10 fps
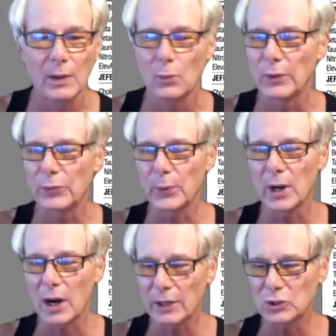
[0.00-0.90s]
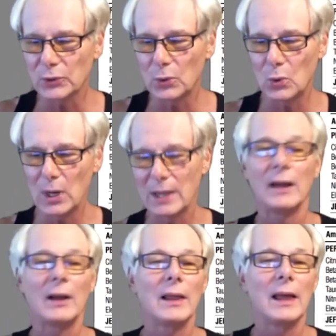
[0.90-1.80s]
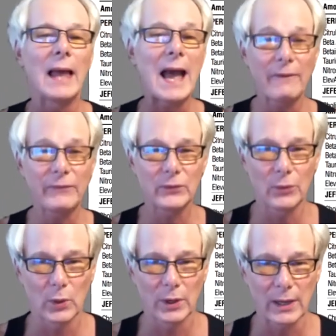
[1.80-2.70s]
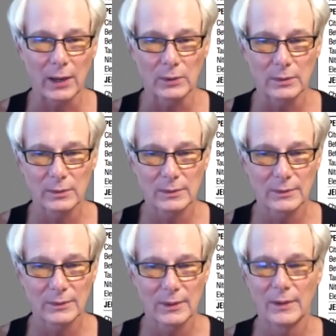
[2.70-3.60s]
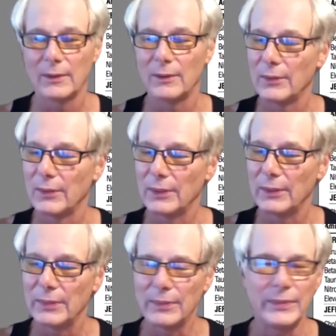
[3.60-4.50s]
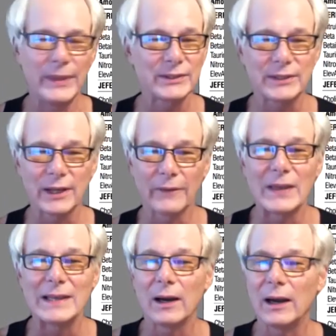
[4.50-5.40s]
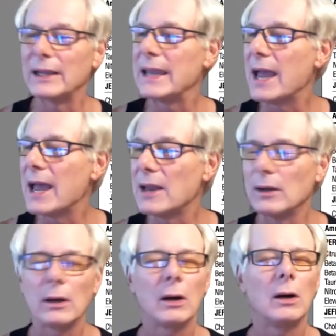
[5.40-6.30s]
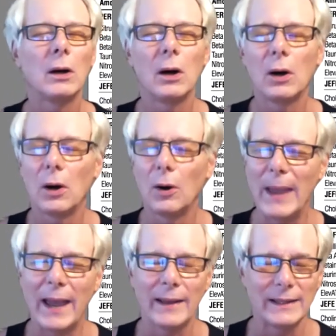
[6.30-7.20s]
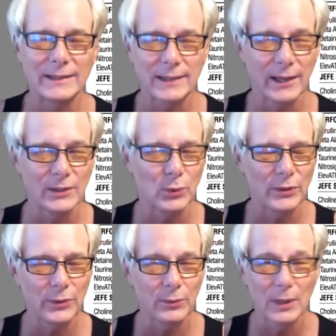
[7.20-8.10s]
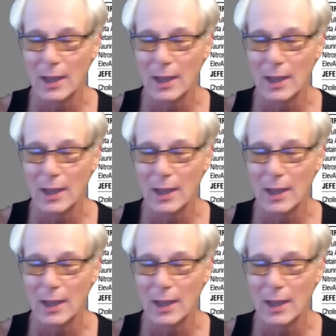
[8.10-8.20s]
With regard to after the workout, this stuff, again, oh man, it stays with you.